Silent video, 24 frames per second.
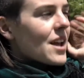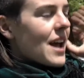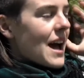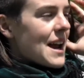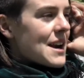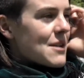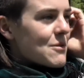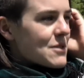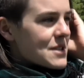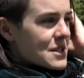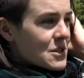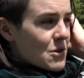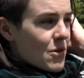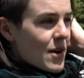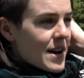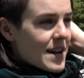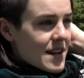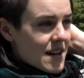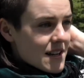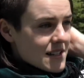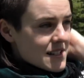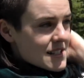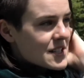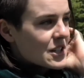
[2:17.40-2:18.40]
it was quite
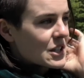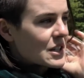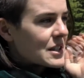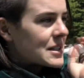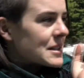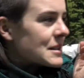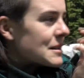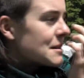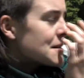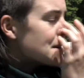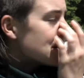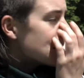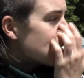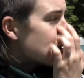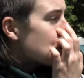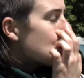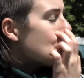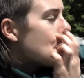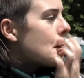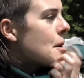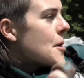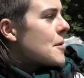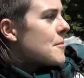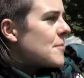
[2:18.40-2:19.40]
uncertain.
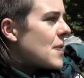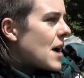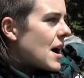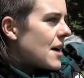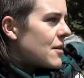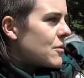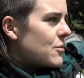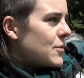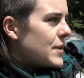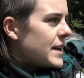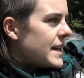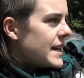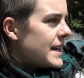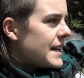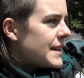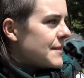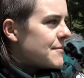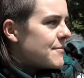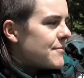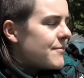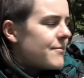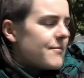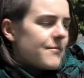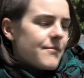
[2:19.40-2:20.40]
But
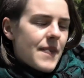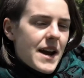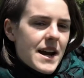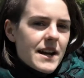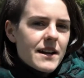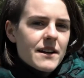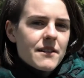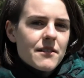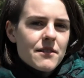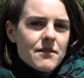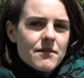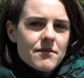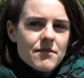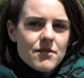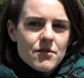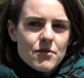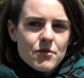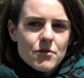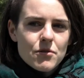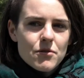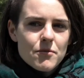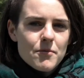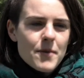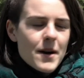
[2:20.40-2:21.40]
we made it
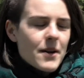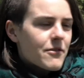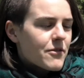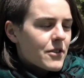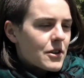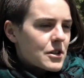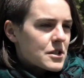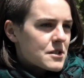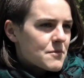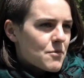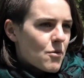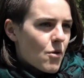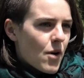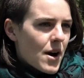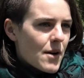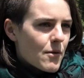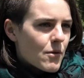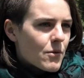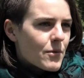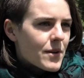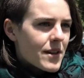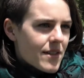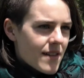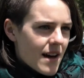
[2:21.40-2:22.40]
through the first point
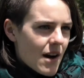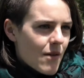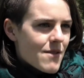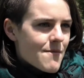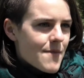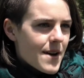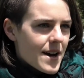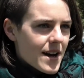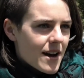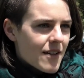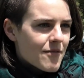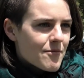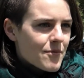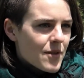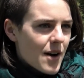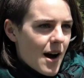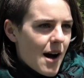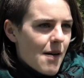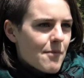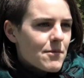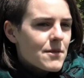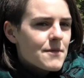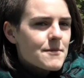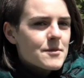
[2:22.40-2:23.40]
where we thought we might have
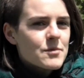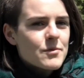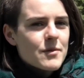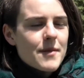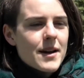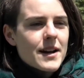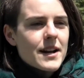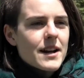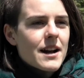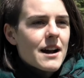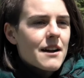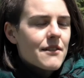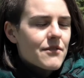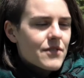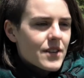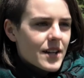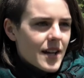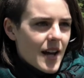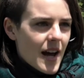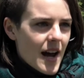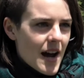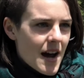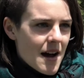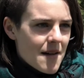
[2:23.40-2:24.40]
problems. We made it out of the
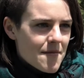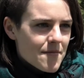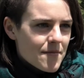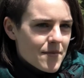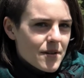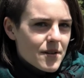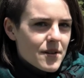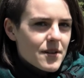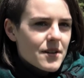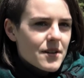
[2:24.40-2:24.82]
camp.